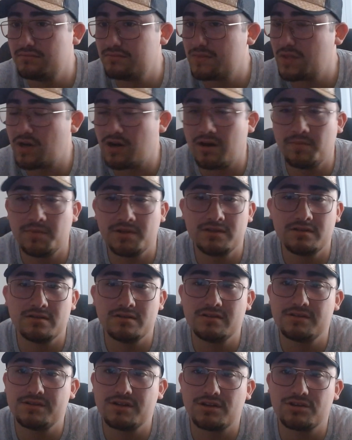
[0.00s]
Comment in
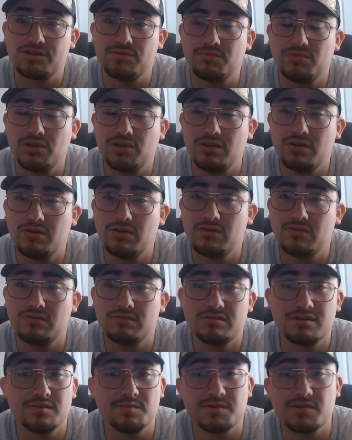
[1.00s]
the section below,
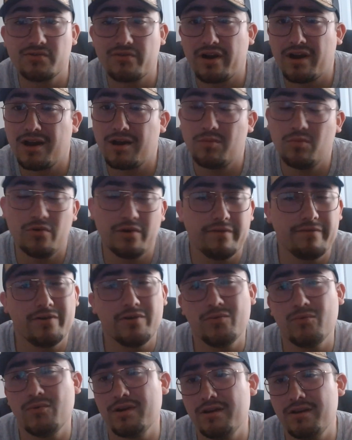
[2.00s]
subscribe, whatever
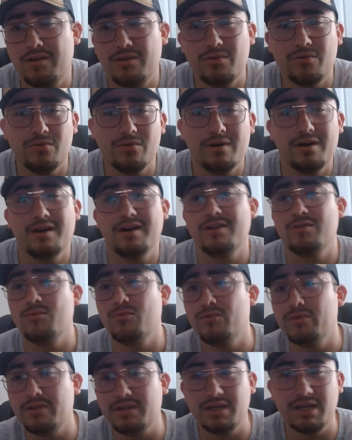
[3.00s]
you want to do. I don't
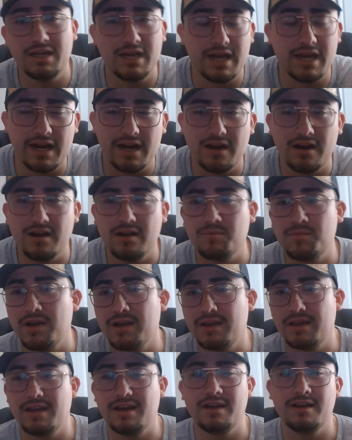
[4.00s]
really care. I'm
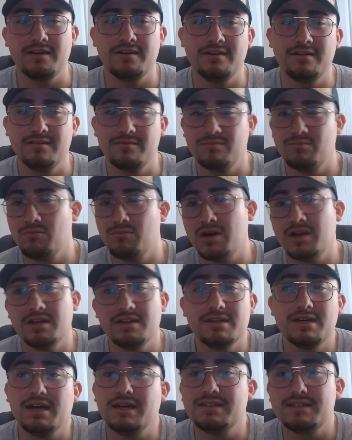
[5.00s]
not getting
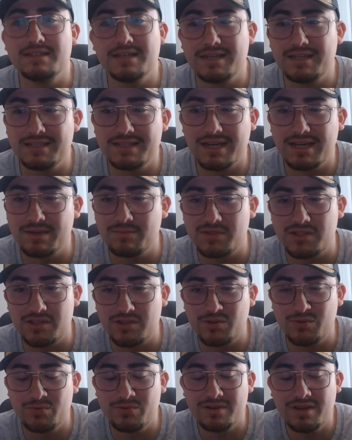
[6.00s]
monetized anytime
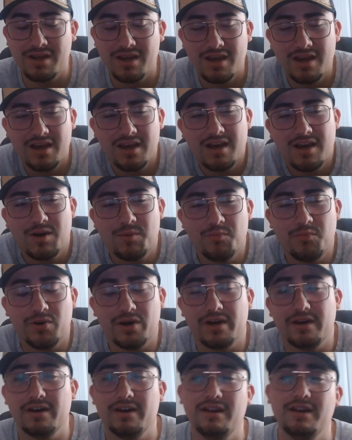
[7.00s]
soon.
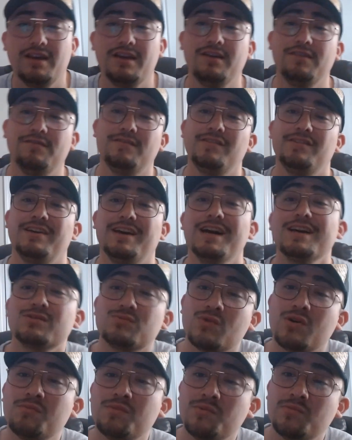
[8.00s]
But if you guys
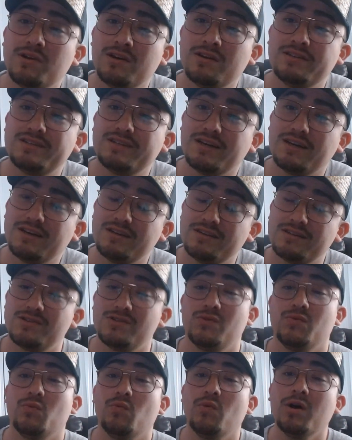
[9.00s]
want me monetized
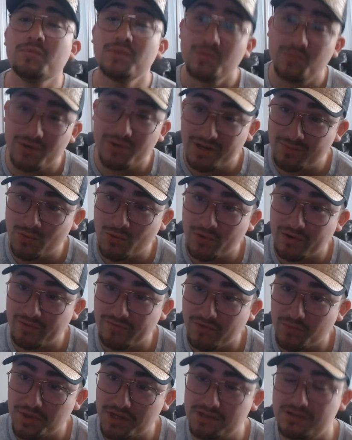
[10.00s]
and you want me putting more
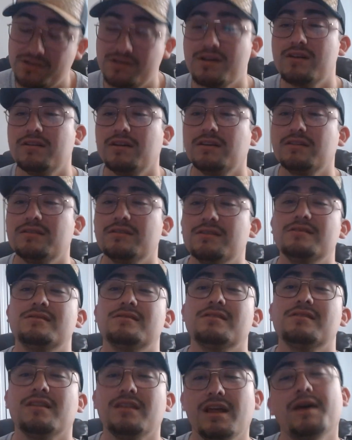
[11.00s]
information out like
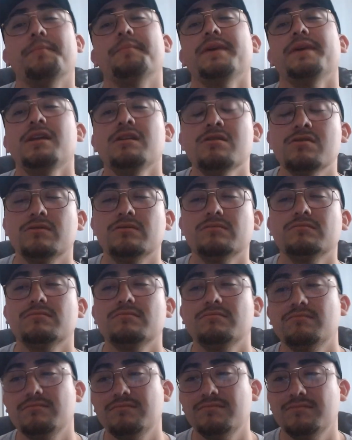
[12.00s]
this, let me know
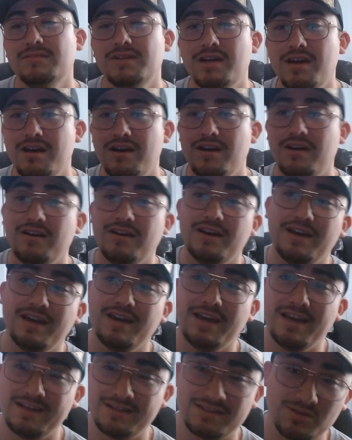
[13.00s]

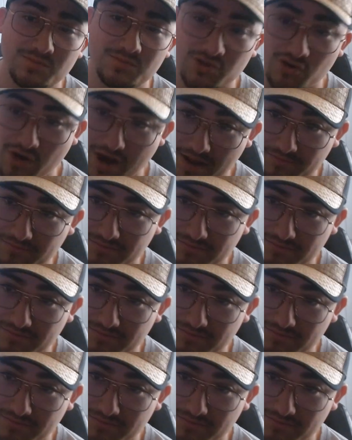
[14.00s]
and subscribe.